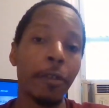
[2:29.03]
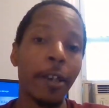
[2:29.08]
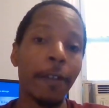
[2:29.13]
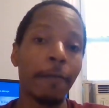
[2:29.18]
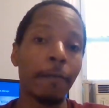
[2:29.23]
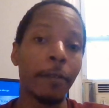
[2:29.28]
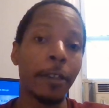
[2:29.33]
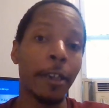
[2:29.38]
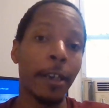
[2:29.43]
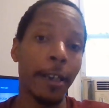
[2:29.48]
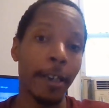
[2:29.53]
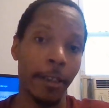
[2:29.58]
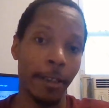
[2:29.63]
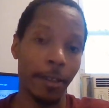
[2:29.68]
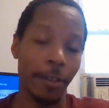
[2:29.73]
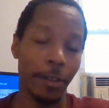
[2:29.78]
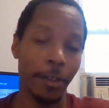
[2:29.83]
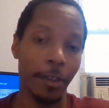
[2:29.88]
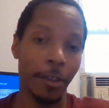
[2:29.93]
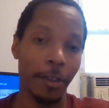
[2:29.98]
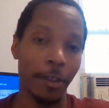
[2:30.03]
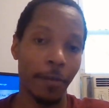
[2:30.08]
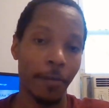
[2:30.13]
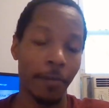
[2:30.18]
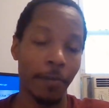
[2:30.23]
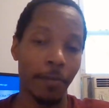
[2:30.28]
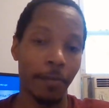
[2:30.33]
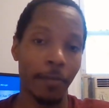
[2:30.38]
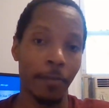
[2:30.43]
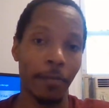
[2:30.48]
Give him the inch.
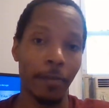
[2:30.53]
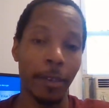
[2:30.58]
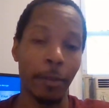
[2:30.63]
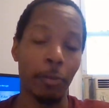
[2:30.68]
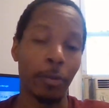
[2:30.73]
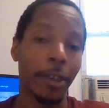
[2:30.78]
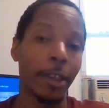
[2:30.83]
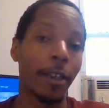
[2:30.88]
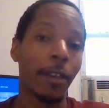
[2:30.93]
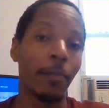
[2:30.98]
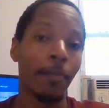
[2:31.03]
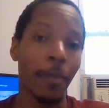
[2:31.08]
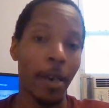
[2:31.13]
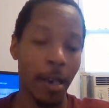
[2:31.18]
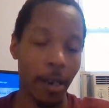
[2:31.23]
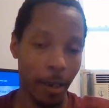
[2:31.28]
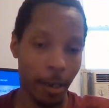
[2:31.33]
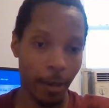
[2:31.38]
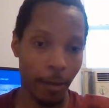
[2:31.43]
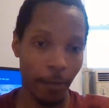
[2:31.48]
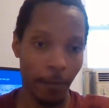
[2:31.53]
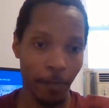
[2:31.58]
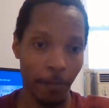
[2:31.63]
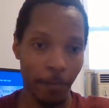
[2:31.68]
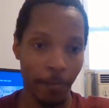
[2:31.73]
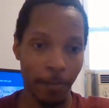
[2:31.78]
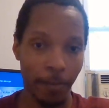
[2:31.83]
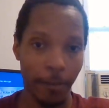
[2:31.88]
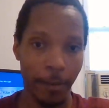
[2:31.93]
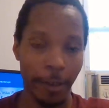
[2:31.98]
It would take a mile.
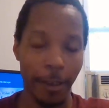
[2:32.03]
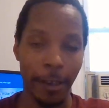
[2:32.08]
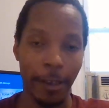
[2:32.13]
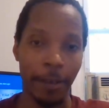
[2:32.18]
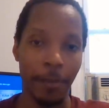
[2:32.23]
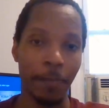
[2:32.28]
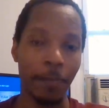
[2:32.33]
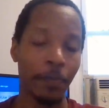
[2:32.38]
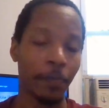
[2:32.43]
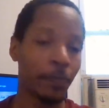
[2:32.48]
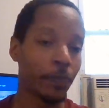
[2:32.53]
Okay?